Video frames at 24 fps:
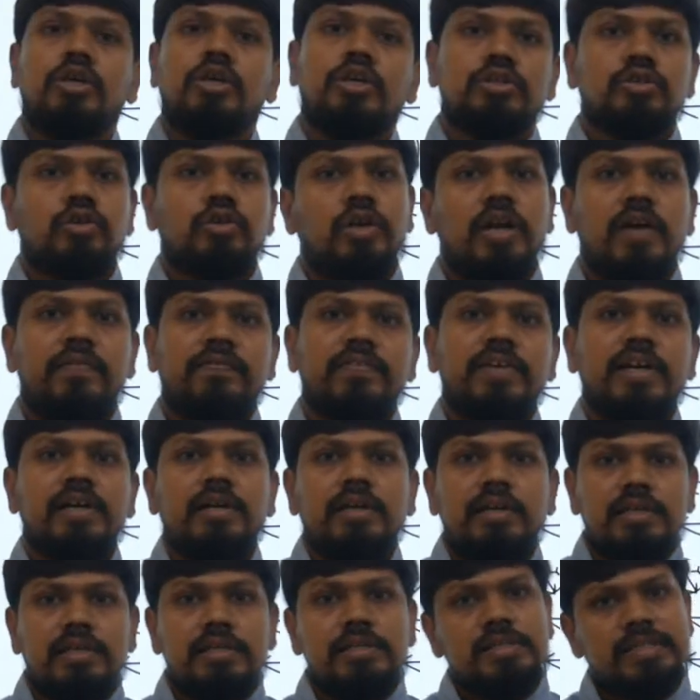so
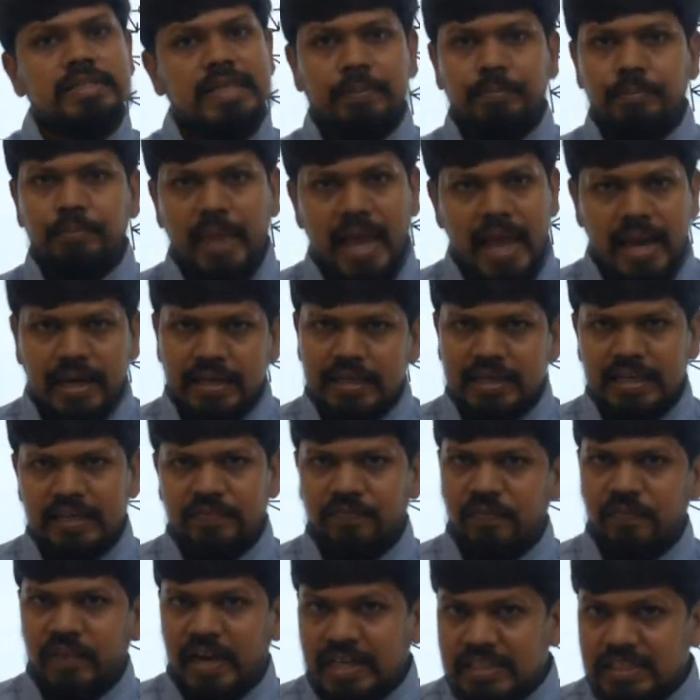definitely some magnetic
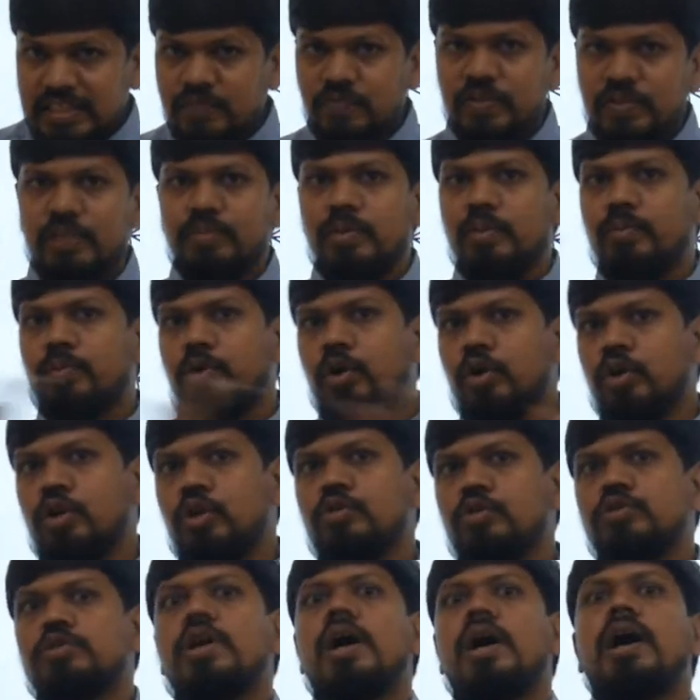flux will be
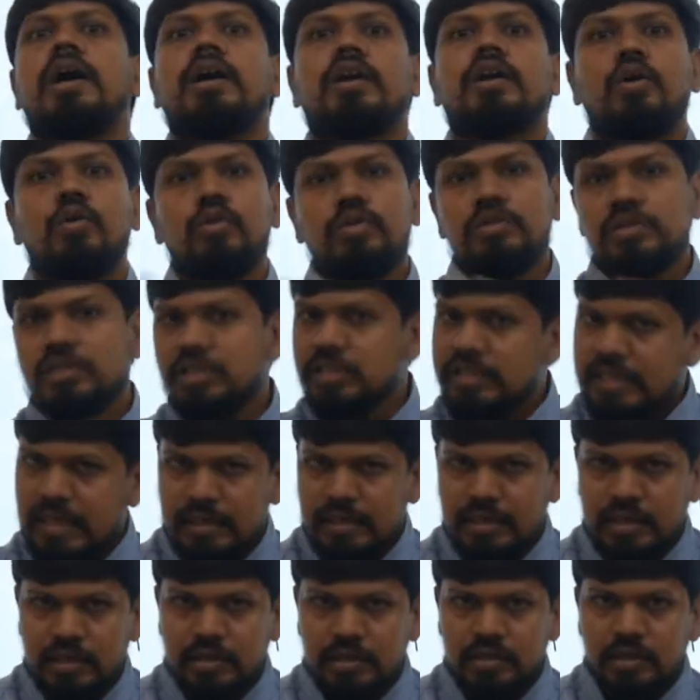produced around this
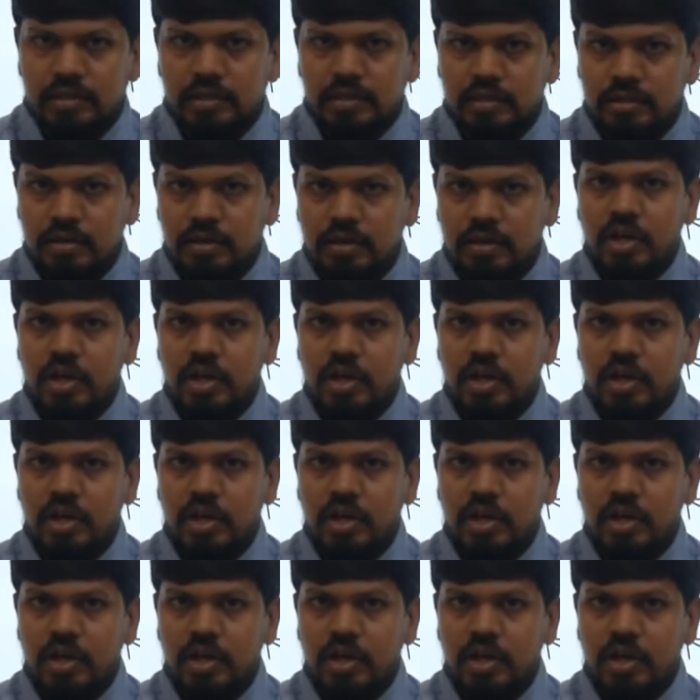conductor.